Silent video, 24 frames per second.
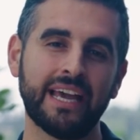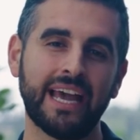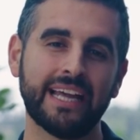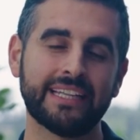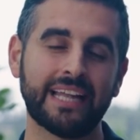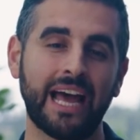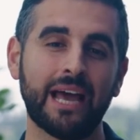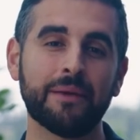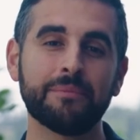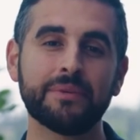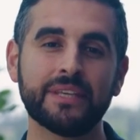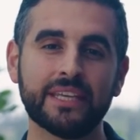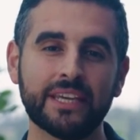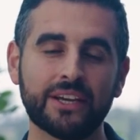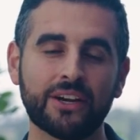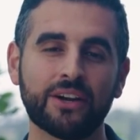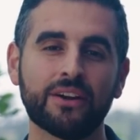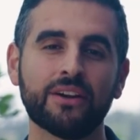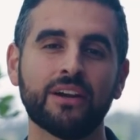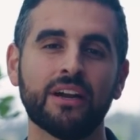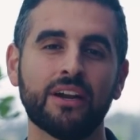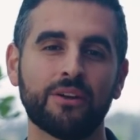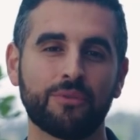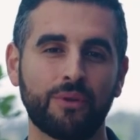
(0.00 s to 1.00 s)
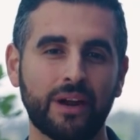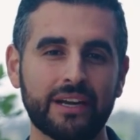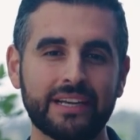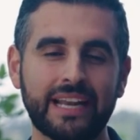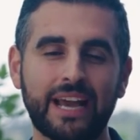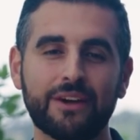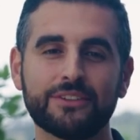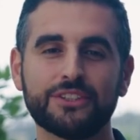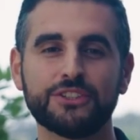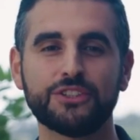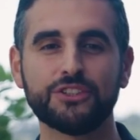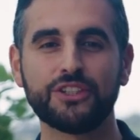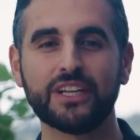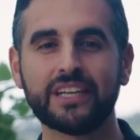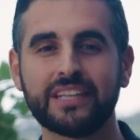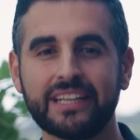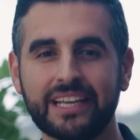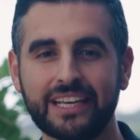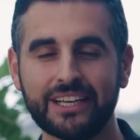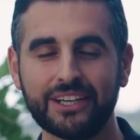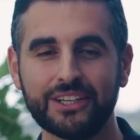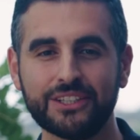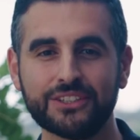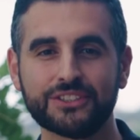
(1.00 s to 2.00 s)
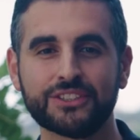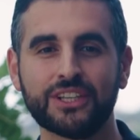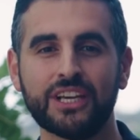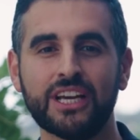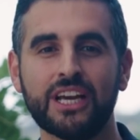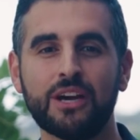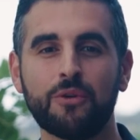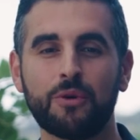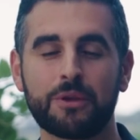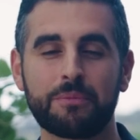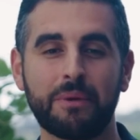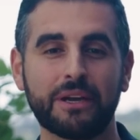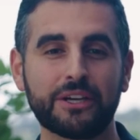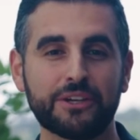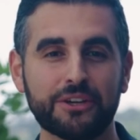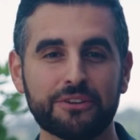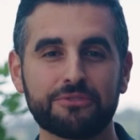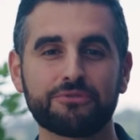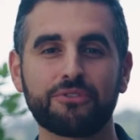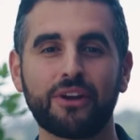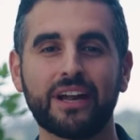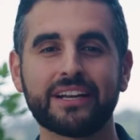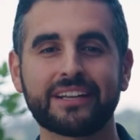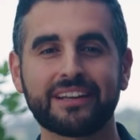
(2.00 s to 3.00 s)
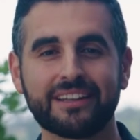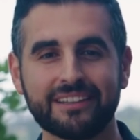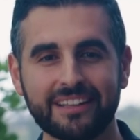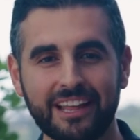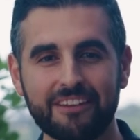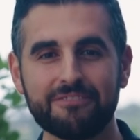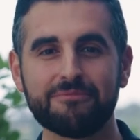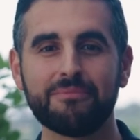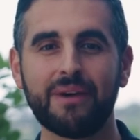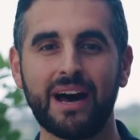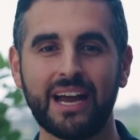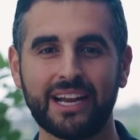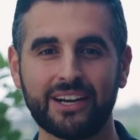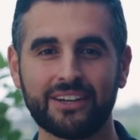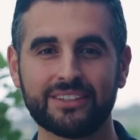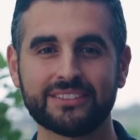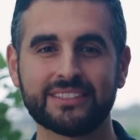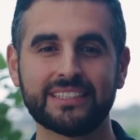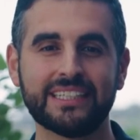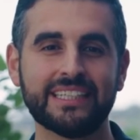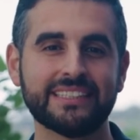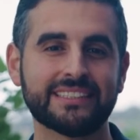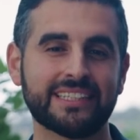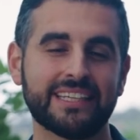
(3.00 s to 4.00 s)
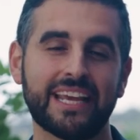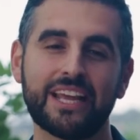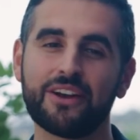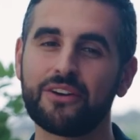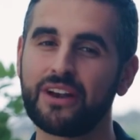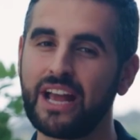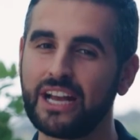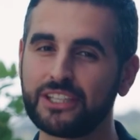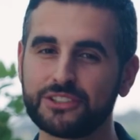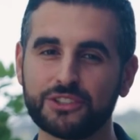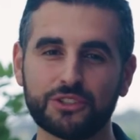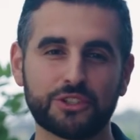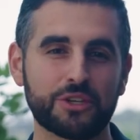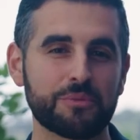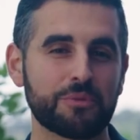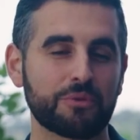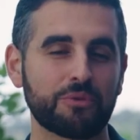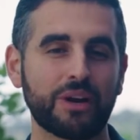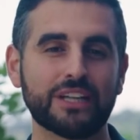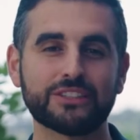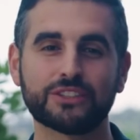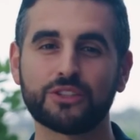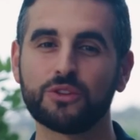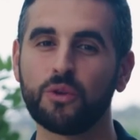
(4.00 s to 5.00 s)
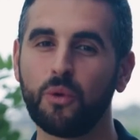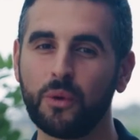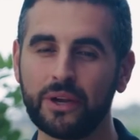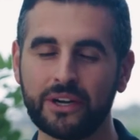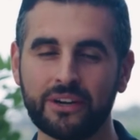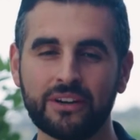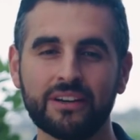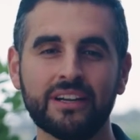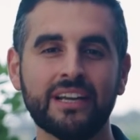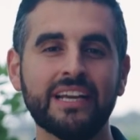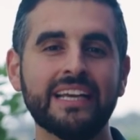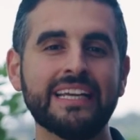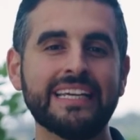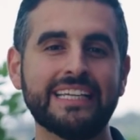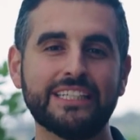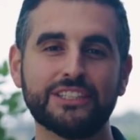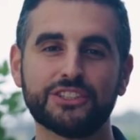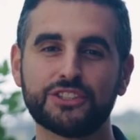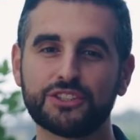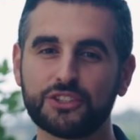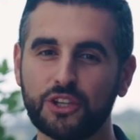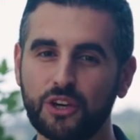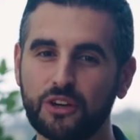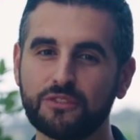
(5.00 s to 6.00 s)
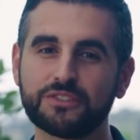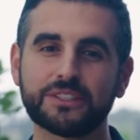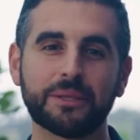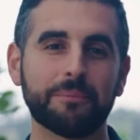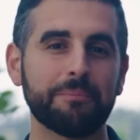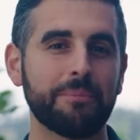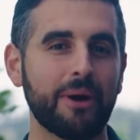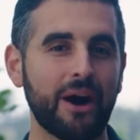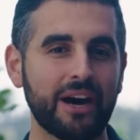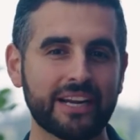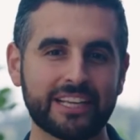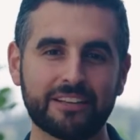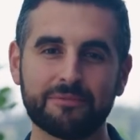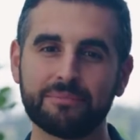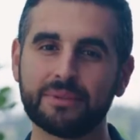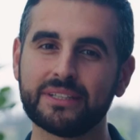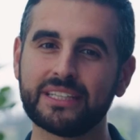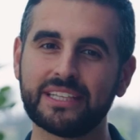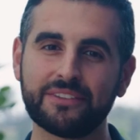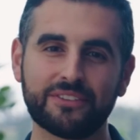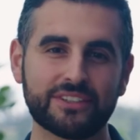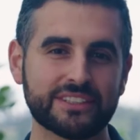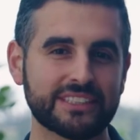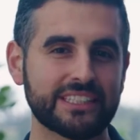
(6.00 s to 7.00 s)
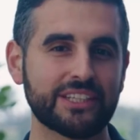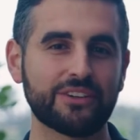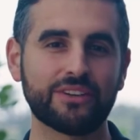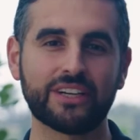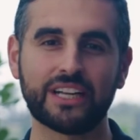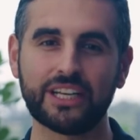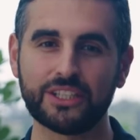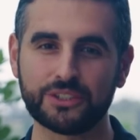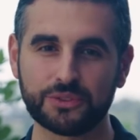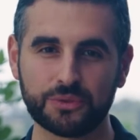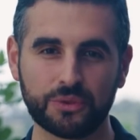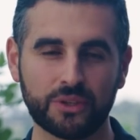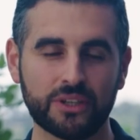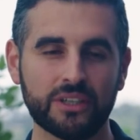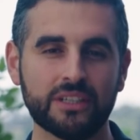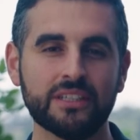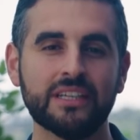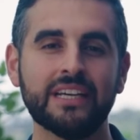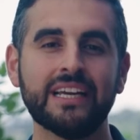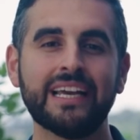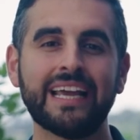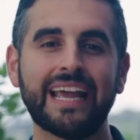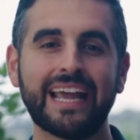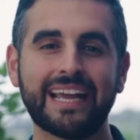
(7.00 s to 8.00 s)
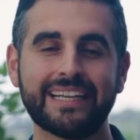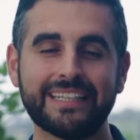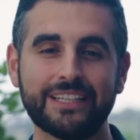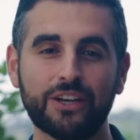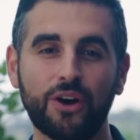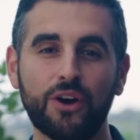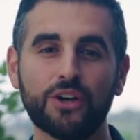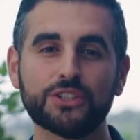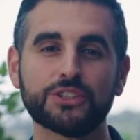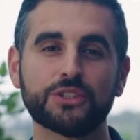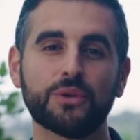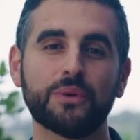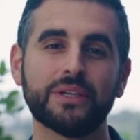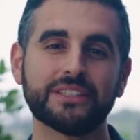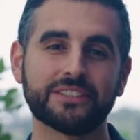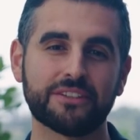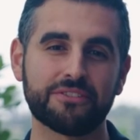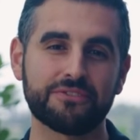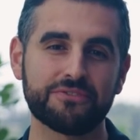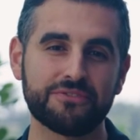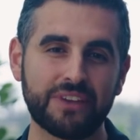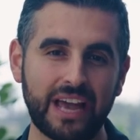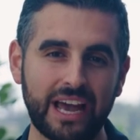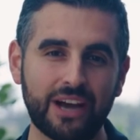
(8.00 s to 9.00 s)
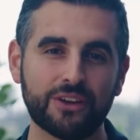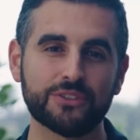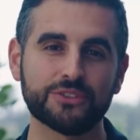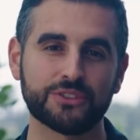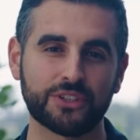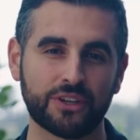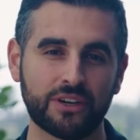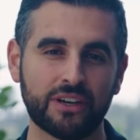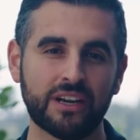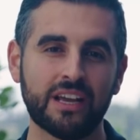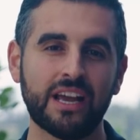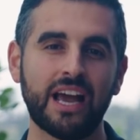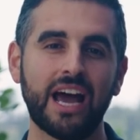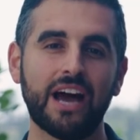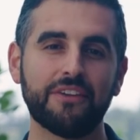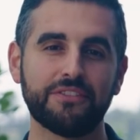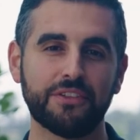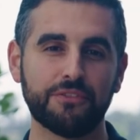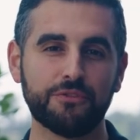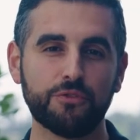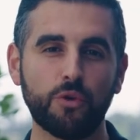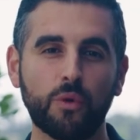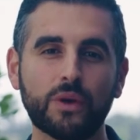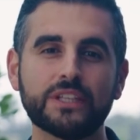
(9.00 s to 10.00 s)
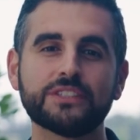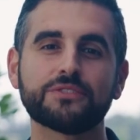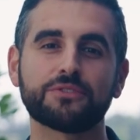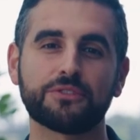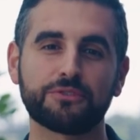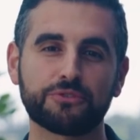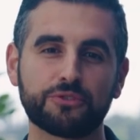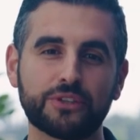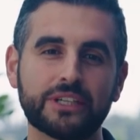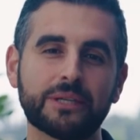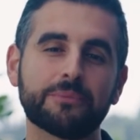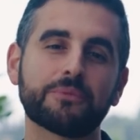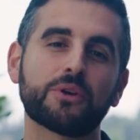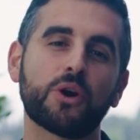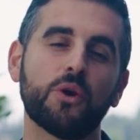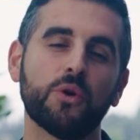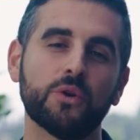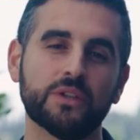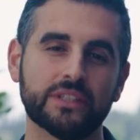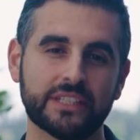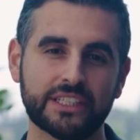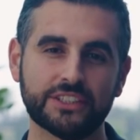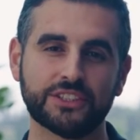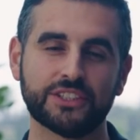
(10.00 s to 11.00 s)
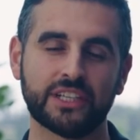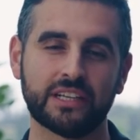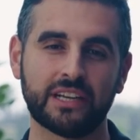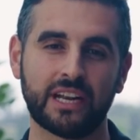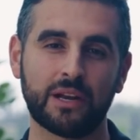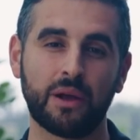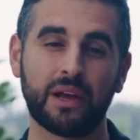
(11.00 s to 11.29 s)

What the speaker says: And I'm here right now in the Judean Hills with my good friend Calev Myers. He's an international human rights lawyer. He serves the body of believers here in Israel, and he also is the founder of the Voice for Freedom Coalition.